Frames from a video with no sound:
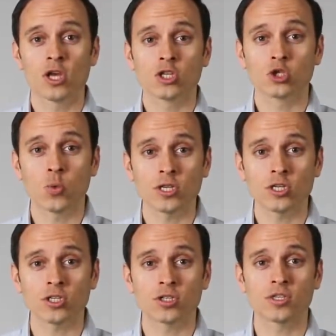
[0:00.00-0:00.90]

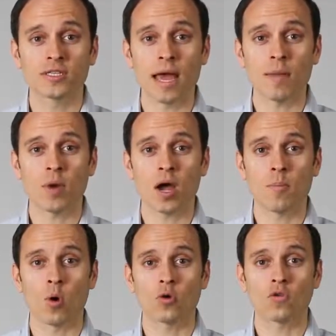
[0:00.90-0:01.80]
switches to standby
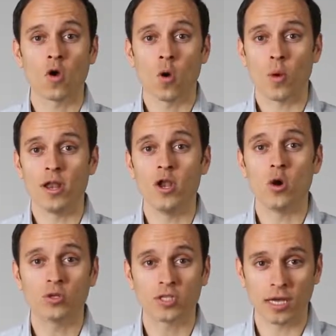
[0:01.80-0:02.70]
mode when
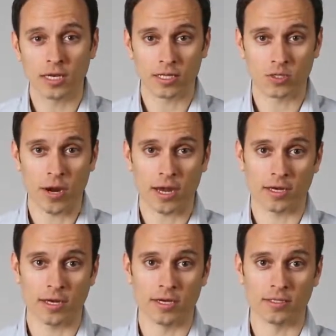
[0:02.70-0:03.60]
no signal is
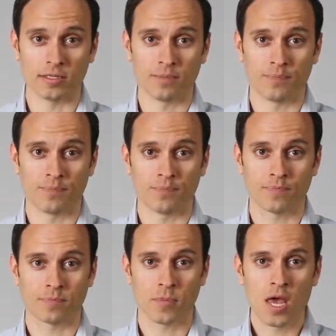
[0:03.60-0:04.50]
recognized.
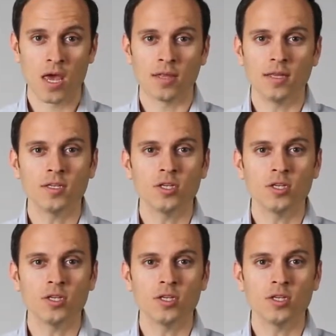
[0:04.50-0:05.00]
This